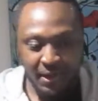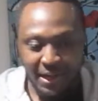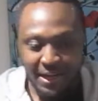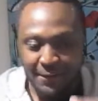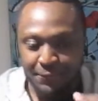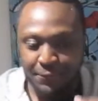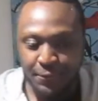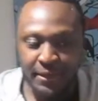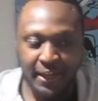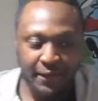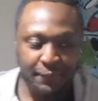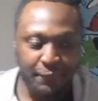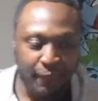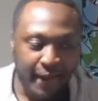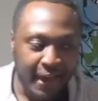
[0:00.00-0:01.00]
I feel
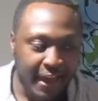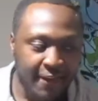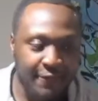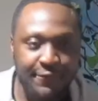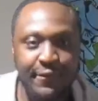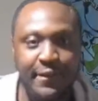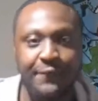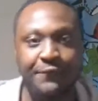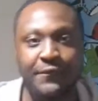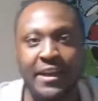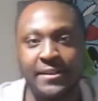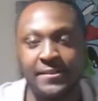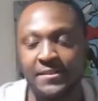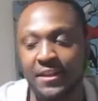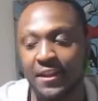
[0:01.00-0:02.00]
like for every
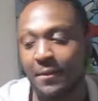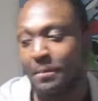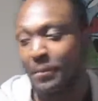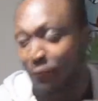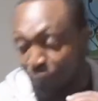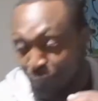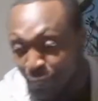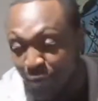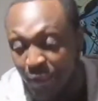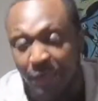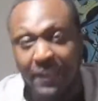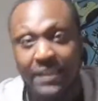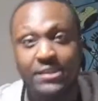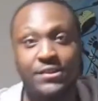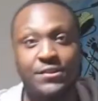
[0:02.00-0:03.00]
investor, before you
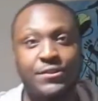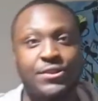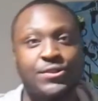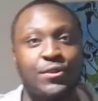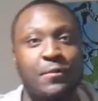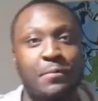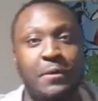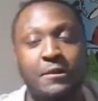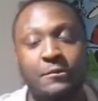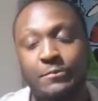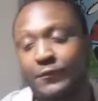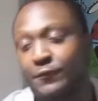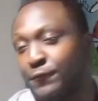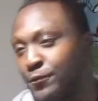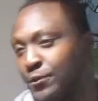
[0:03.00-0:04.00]
enter a stock market,
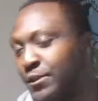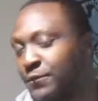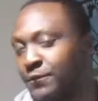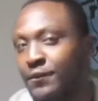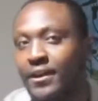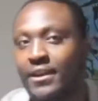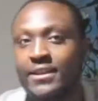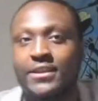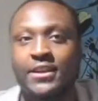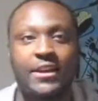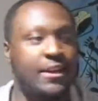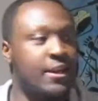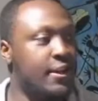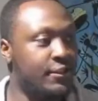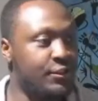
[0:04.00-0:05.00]
before you find
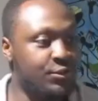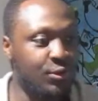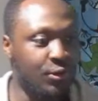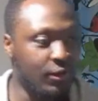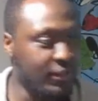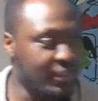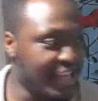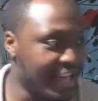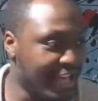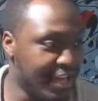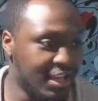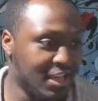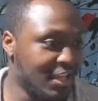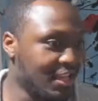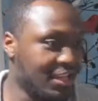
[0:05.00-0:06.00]
a stock
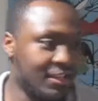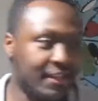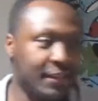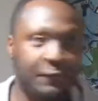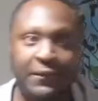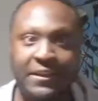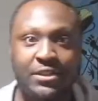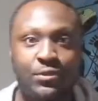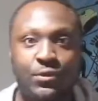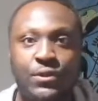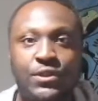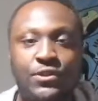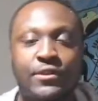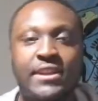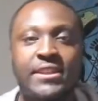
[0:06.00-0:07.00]
that fits all
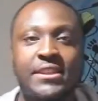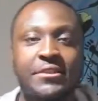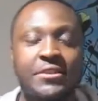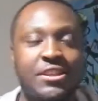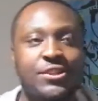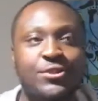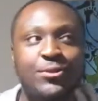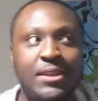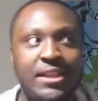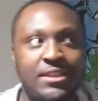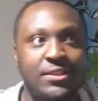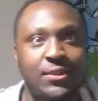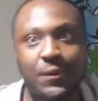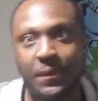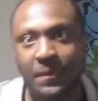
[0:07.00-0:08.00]
the criteria, you need
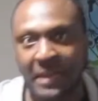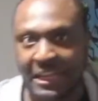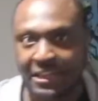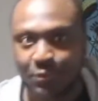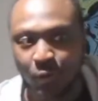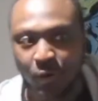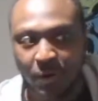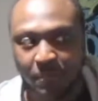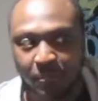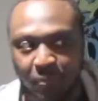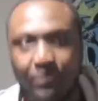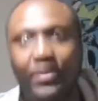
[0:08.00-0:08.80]
to, guess what?